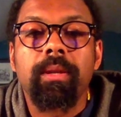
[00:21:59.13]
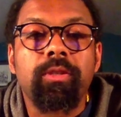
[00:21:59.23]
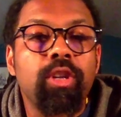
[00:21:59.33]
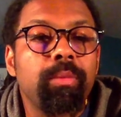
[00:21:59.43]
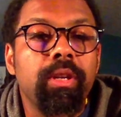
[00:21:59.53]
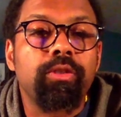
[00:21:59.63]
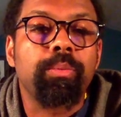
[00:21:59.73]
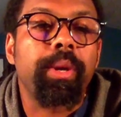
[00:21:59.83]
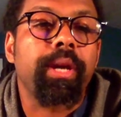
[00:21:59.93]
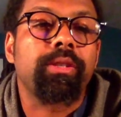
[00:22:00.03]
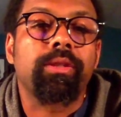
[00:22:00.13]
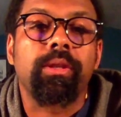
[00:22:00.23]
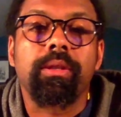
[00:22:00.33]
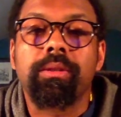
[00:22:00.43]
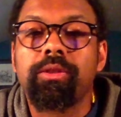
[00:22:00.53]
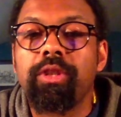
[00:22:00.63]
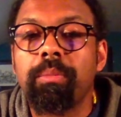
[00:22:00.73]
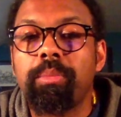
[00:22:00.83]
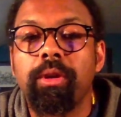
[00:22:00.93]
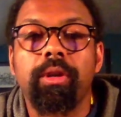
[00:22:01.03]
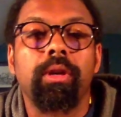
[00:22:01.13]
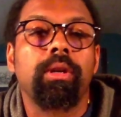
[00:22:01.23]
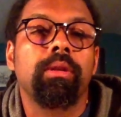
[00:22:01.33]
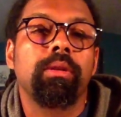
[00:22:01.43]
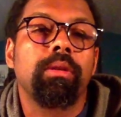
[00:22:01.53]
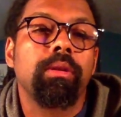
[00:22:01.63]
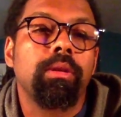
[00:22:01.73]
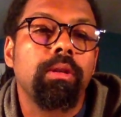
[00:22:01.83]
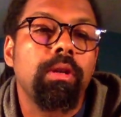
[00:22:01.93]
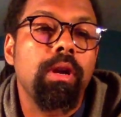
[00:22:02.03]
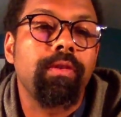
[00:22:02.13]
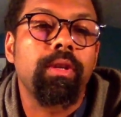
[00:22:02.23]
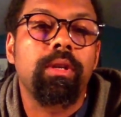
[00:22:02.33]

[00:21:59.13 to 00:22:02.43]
Jim and Andrew Baxter, Jim Booker, Irving